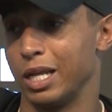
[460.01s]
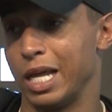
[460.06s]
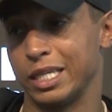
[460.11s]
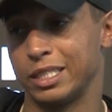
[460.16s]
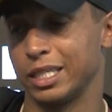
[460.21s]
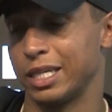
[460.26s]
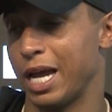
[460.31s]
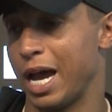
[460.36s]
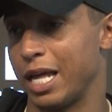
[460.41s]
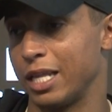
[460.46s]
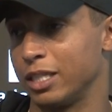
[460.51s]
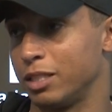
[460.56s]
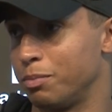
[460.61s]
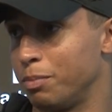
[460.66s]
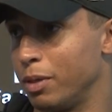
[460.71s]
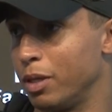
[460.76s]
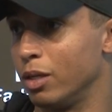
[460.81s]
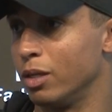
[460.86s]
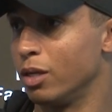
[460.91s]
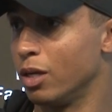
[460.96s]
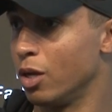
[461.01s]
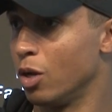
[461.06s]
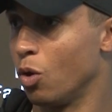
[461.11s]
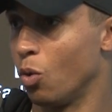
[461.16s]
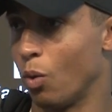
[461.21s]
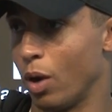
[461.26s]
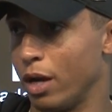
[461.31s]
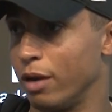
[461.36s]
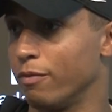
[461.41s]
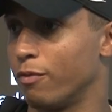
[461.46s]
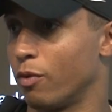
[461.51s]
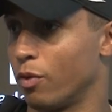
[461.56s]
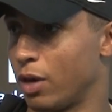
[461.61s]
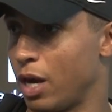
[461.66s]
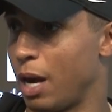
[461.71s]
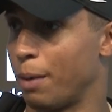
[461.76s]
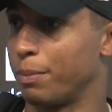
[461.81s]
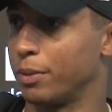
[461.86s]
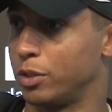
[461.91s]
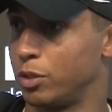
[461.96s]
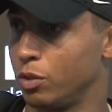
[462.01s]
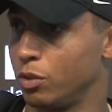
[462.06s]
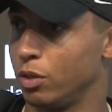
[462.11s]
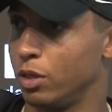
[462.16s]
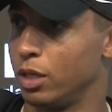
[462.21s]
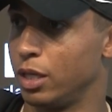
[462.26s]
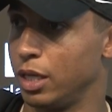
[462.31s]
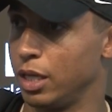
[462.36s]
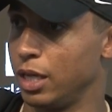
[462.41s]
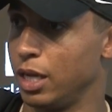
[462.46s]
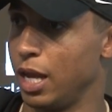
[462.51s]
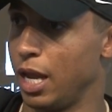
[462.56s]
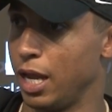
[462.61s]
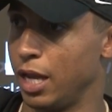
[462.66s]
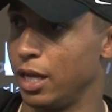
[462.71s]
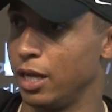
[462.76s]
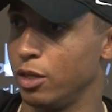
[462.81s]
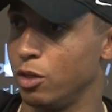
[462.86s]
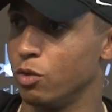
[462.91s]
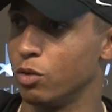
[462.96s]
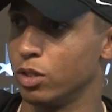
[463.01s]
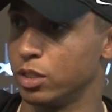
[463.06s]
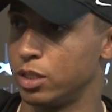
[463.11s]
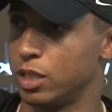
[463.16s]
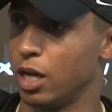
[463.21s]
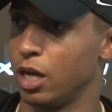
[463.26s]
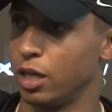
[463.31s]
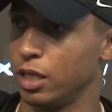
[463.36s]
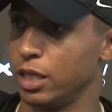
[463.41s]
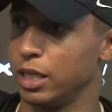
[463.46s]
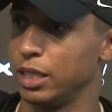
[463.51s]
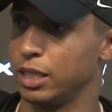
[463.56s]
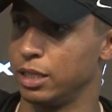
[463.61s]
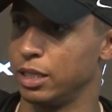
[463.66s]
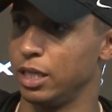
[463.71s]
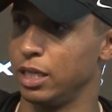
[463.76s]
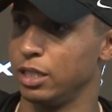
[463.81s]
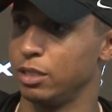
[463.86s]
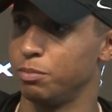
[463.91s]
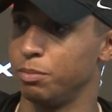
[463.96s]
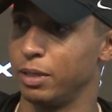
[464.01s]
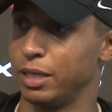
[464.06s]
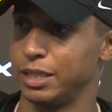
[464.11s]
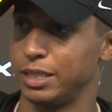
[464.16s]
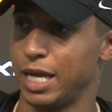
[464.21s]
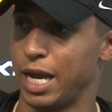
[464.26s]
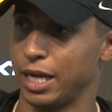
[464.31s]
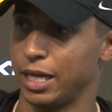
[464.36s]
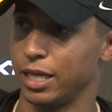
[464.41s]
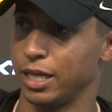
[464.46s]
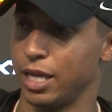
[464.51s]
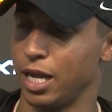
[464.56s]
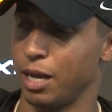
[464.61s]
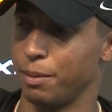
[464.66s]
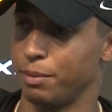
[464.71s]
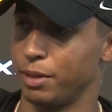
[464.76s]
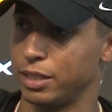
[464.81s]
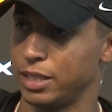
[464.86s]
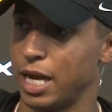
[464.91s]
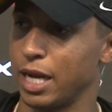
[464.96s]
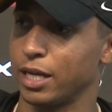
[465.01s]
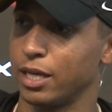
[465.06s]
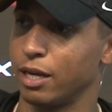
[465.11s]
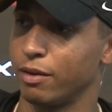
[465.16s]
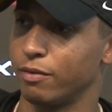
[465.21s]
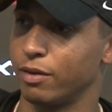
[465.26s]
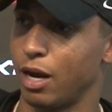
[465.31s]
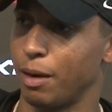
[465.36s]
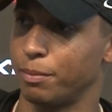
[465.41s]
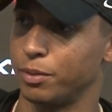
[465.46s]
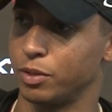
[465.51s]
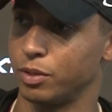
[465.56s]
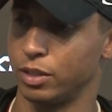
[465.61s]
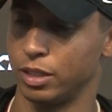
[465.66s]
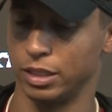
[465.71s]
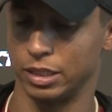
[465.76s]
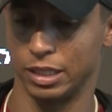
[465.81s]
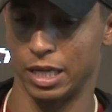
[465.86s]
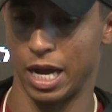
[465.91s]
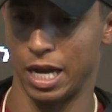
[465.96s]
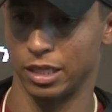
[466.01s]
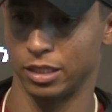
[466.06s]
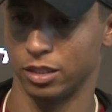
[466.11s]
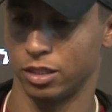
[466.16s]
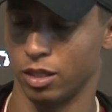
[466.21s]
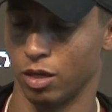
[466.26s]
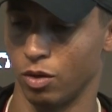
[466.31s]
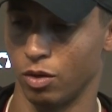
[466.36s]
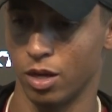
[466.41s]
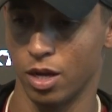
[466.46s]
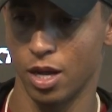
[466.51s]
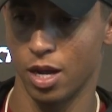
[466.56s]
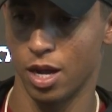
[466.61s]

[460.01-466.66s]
That's a guy that's been waiting for an opportunity, and you could tell he he's been attacking camp and attacking every opportunity he's gotten. So